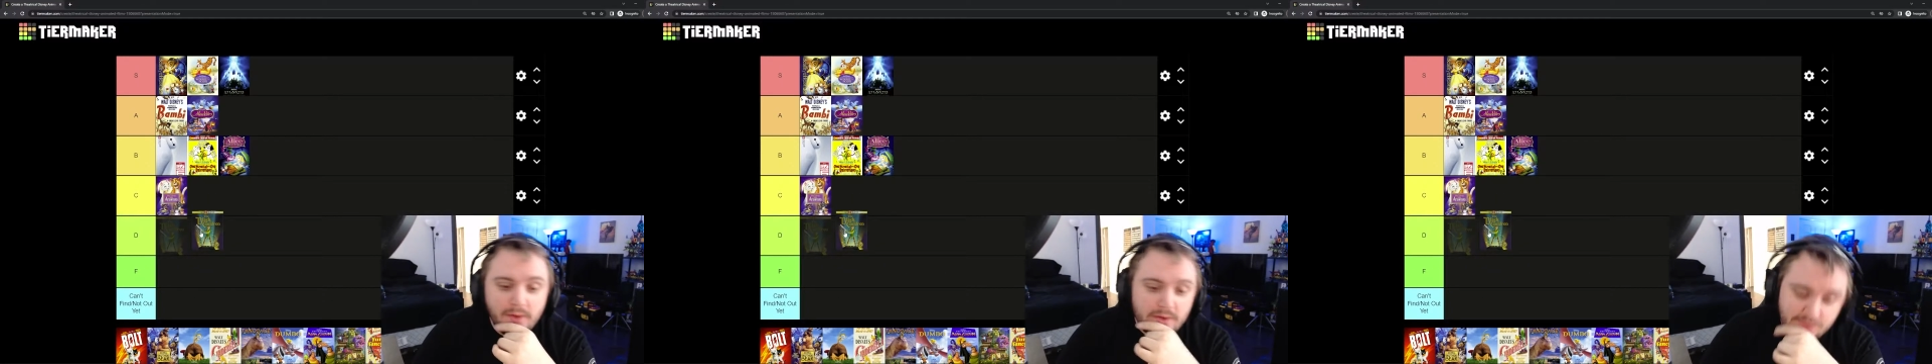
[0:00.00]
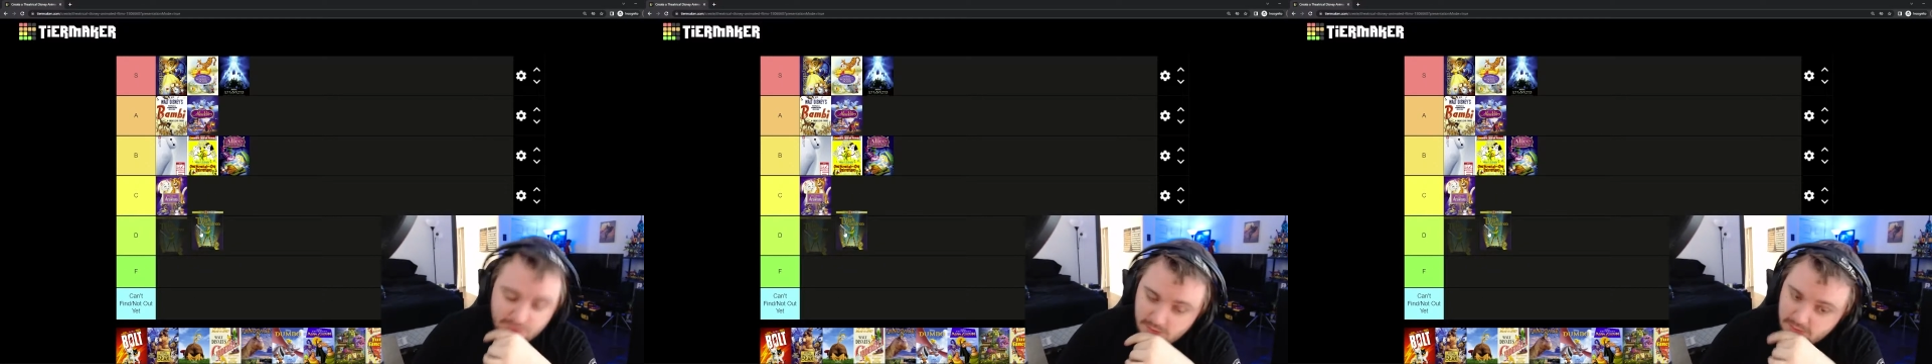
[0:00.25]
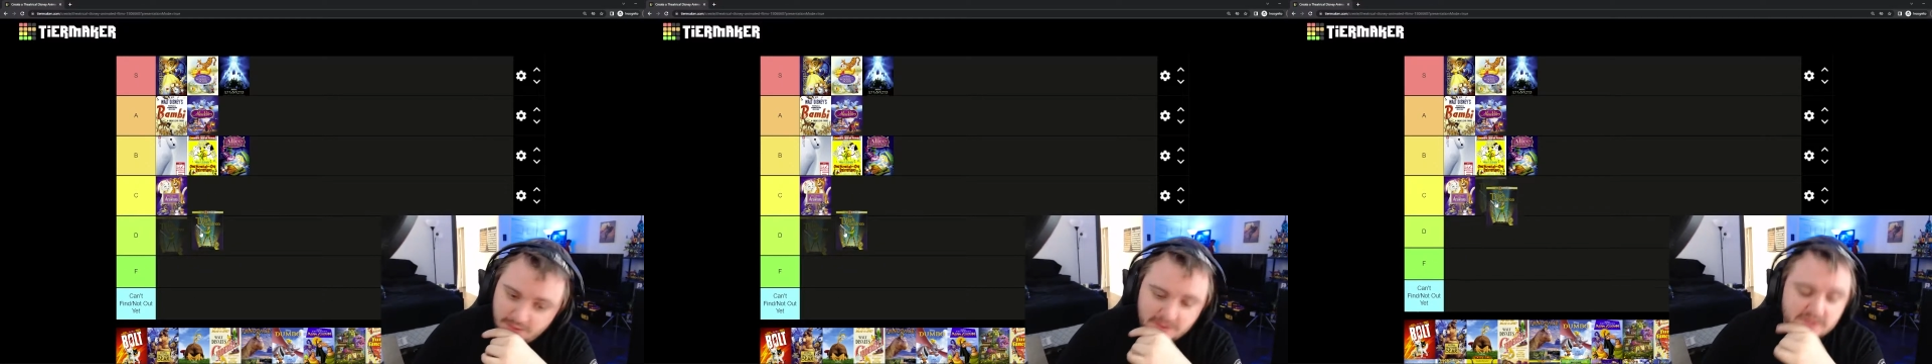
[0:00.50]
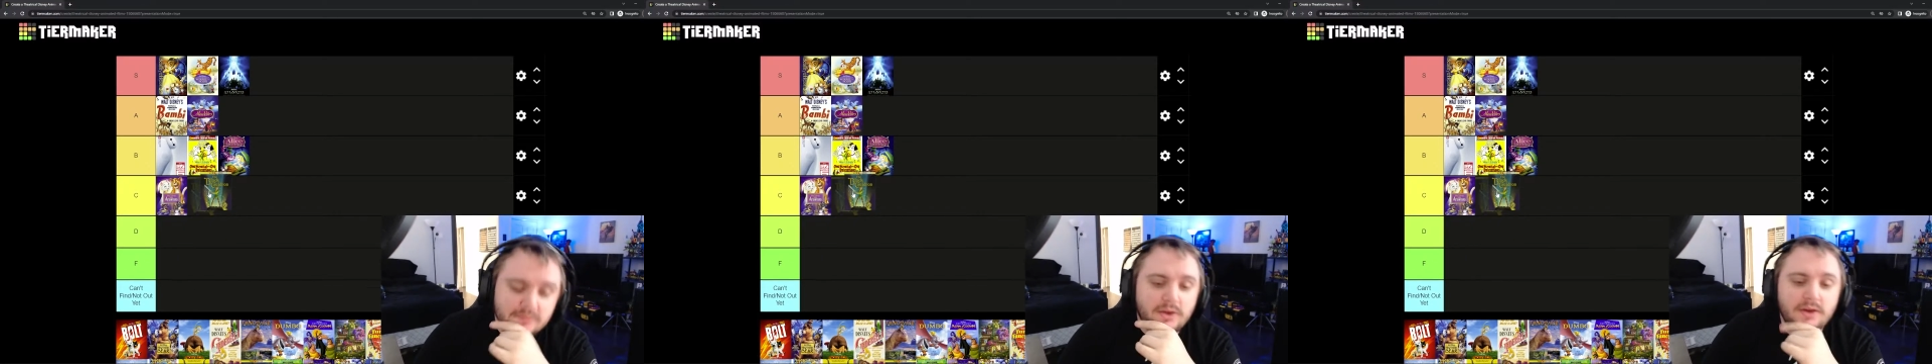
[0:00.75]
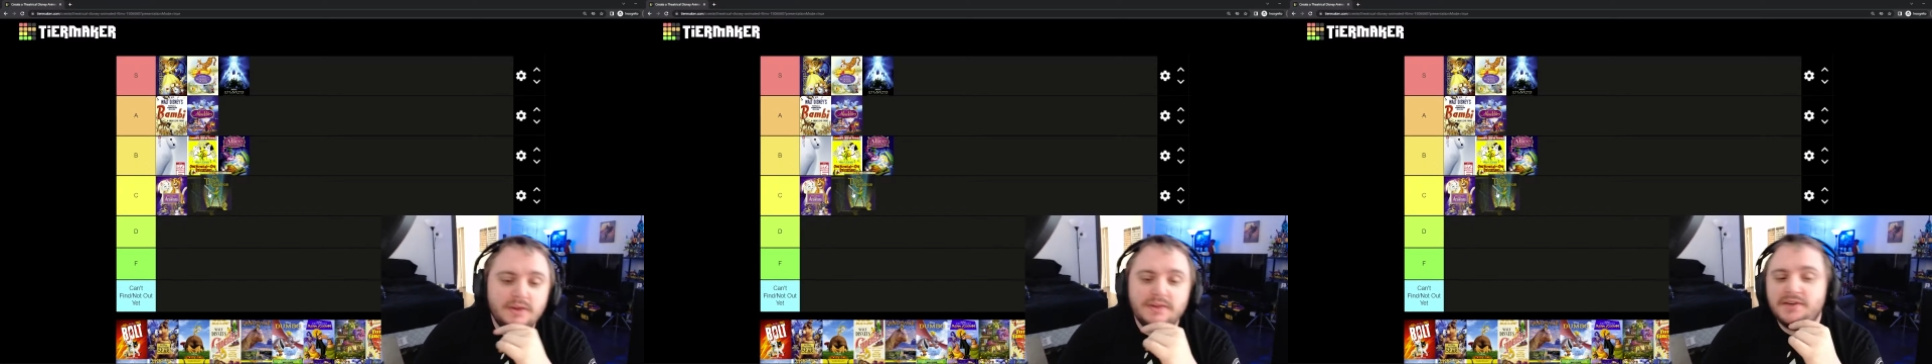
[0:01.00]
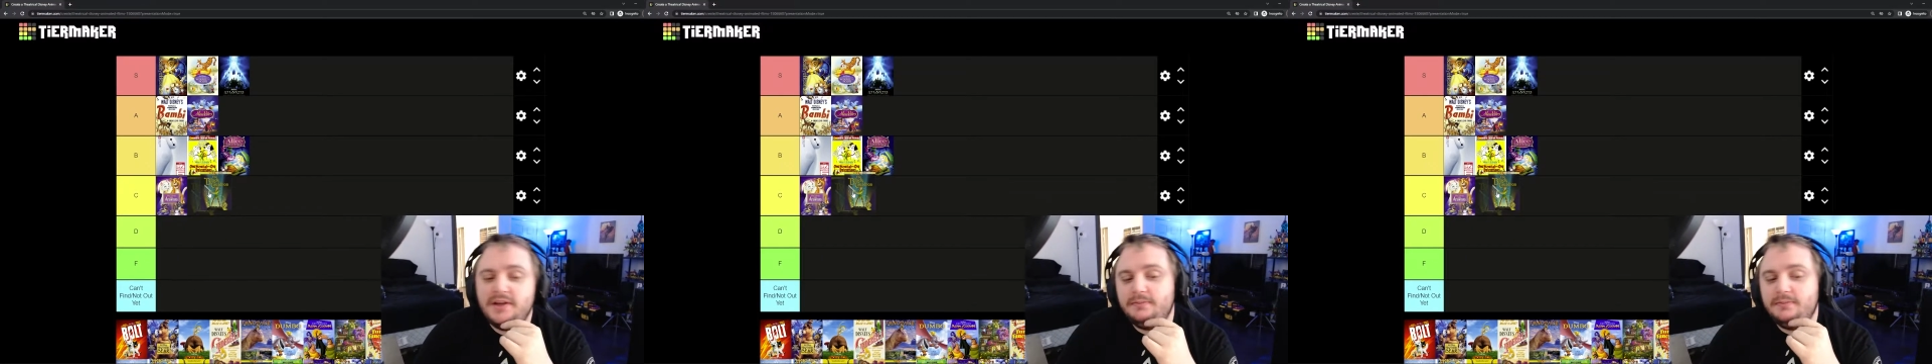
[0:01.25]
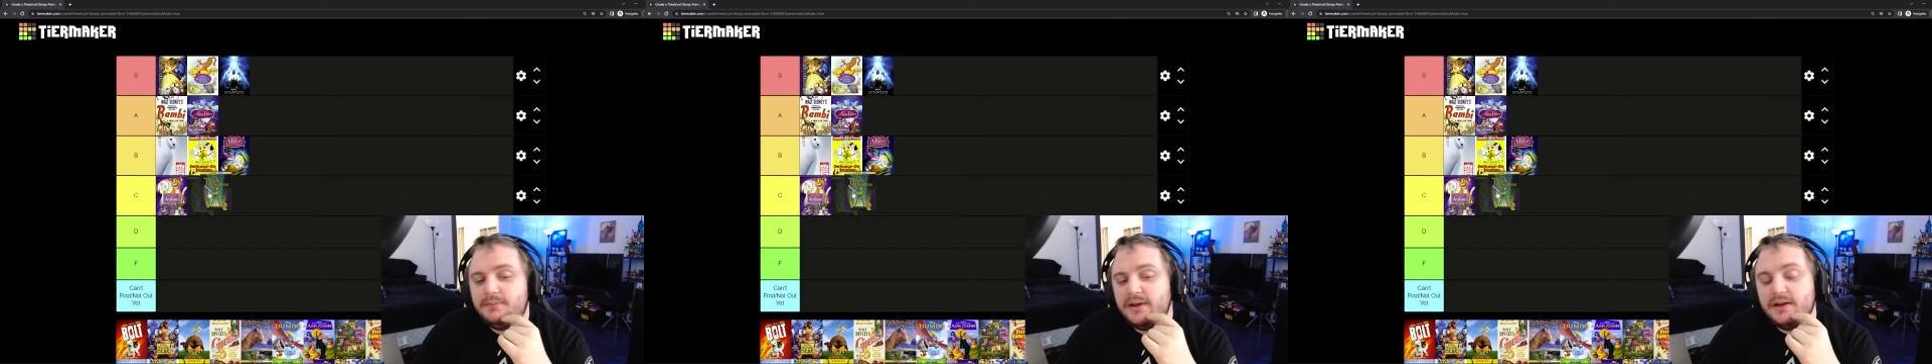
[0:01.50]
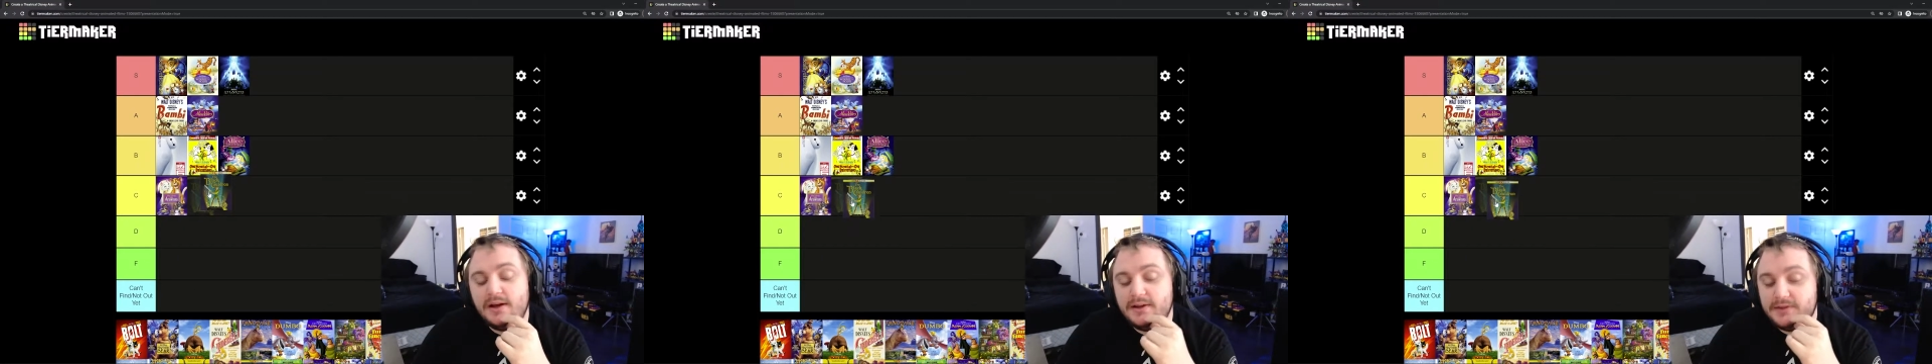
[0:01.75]
Certainly doesn't belong in
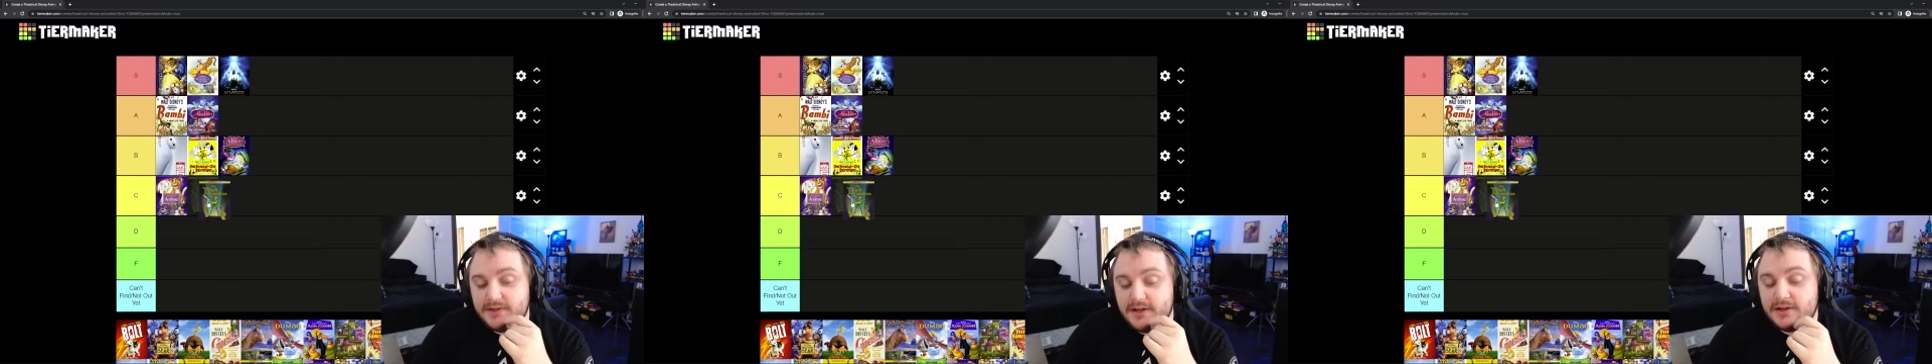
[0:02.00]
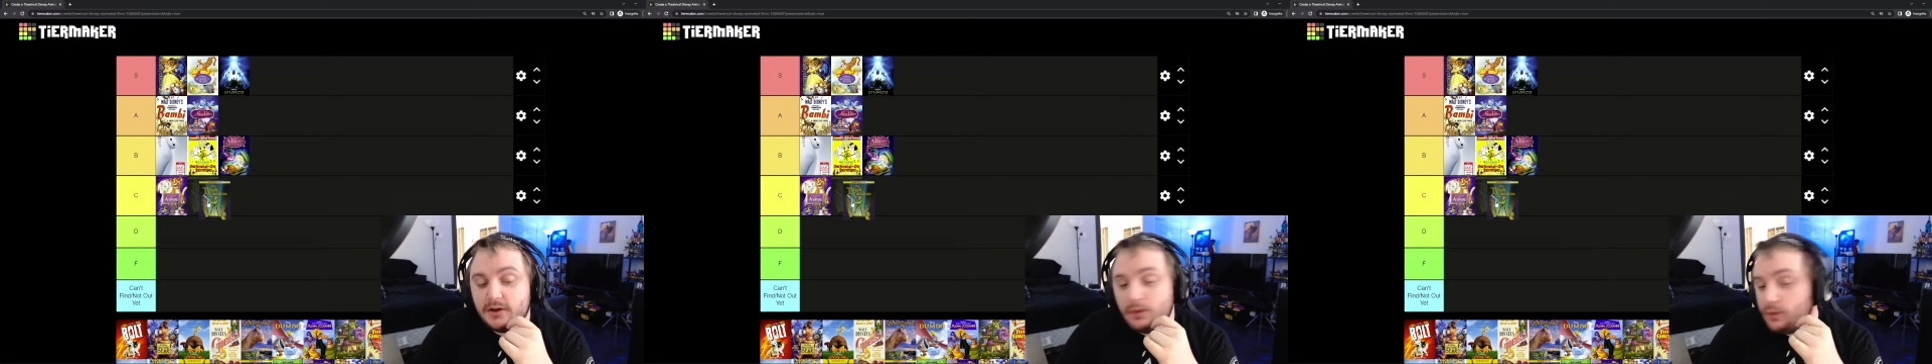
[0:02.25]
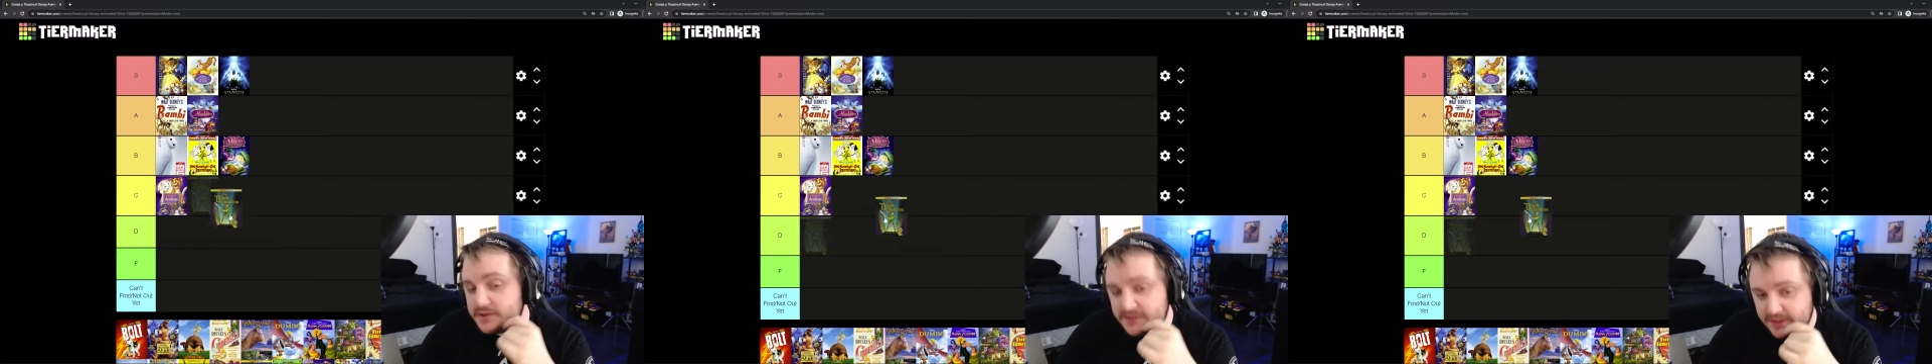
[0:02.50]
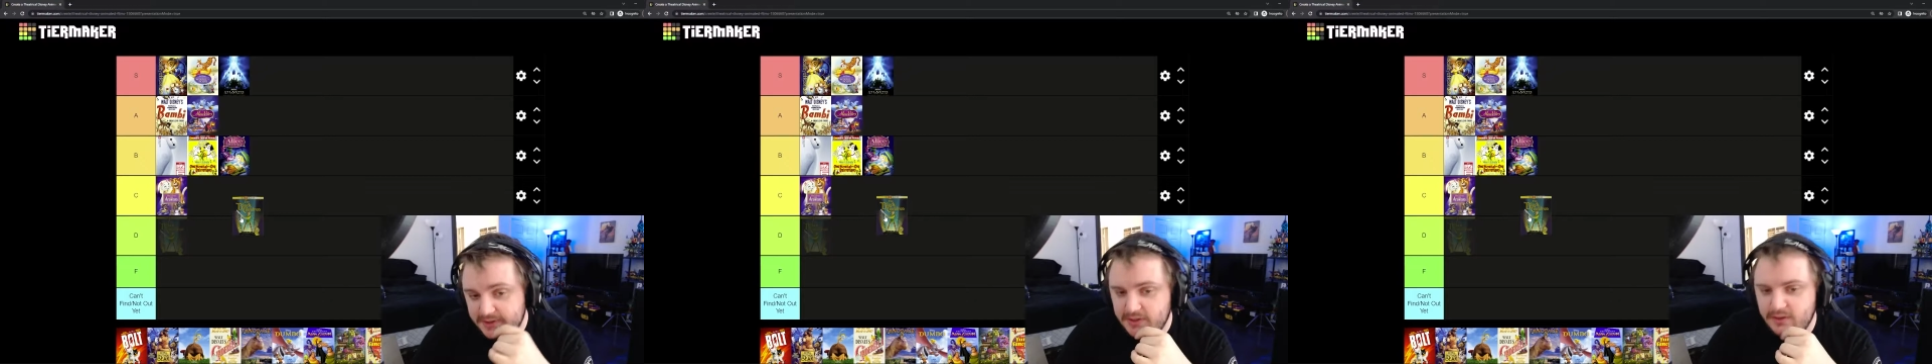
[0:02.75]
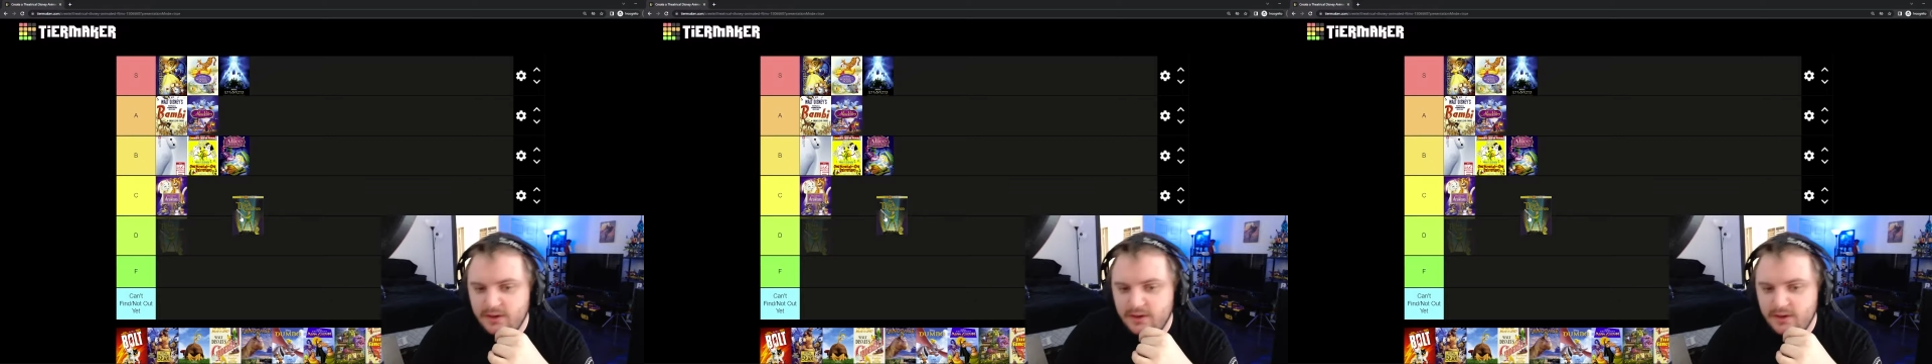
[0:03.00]
the D tier or C tier.